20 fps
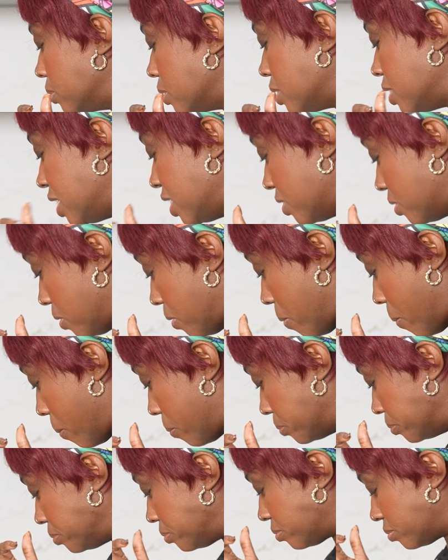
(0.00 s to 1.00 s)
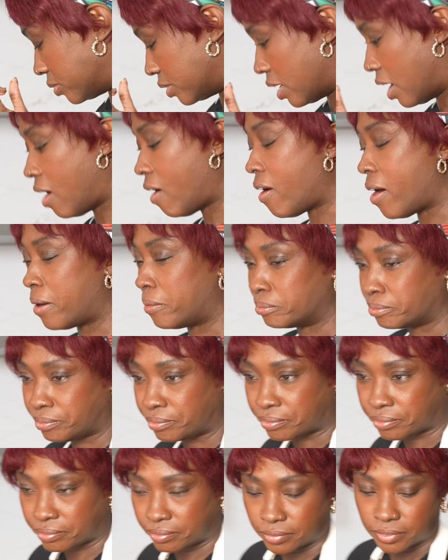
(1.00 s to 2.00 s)
Deal? All right.
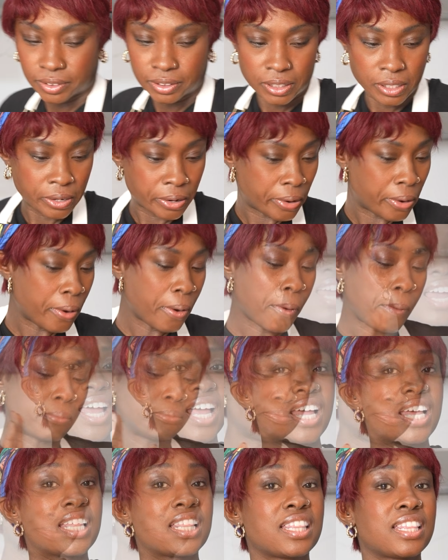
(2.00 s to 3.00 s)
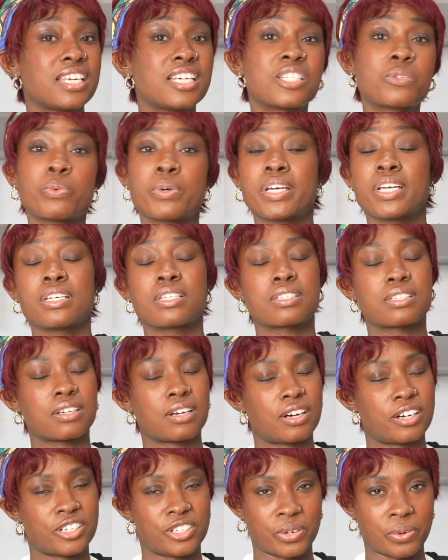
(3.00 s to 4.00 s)
These wings
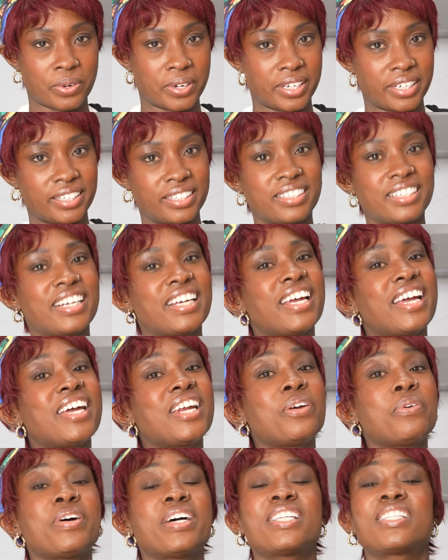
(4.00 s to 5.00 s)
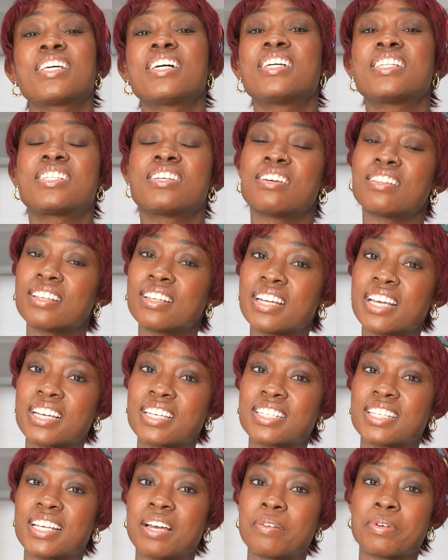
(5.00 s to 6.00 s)
are so good. Anyways, until the
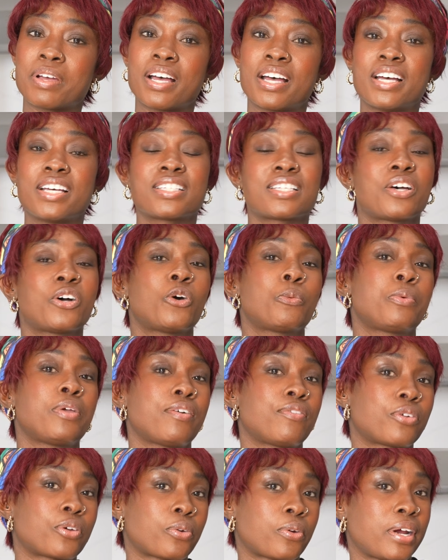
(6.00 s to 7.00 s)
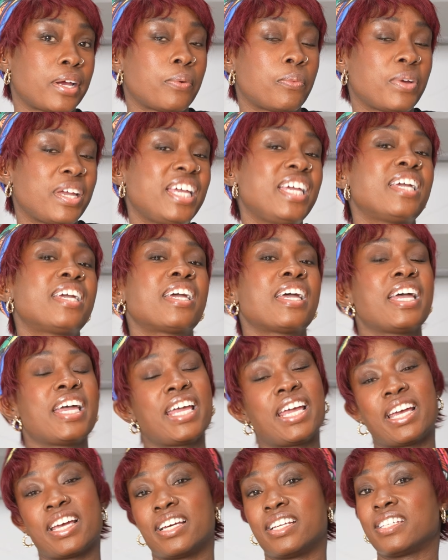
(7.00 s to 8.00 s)
next time, guys, I hope you have a great week
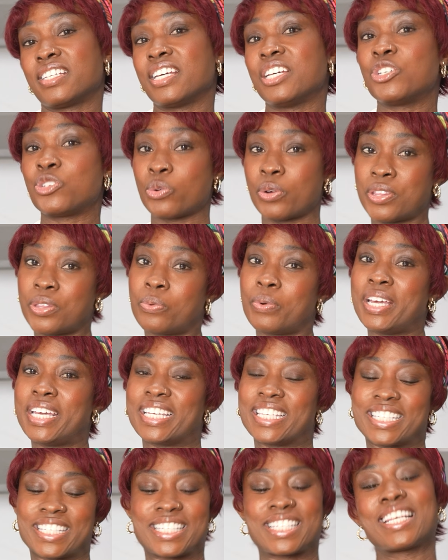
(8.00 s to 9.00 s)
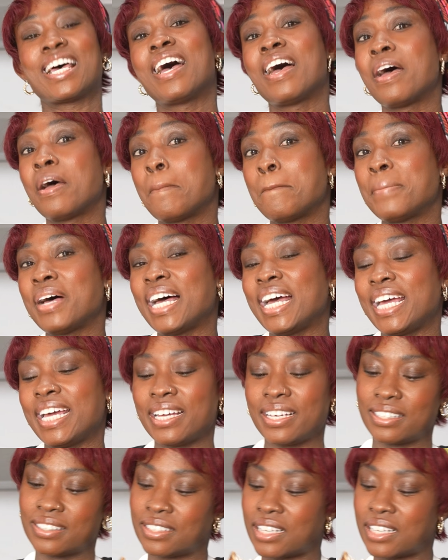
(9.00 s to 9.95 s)
and enjoy the wings. Bye.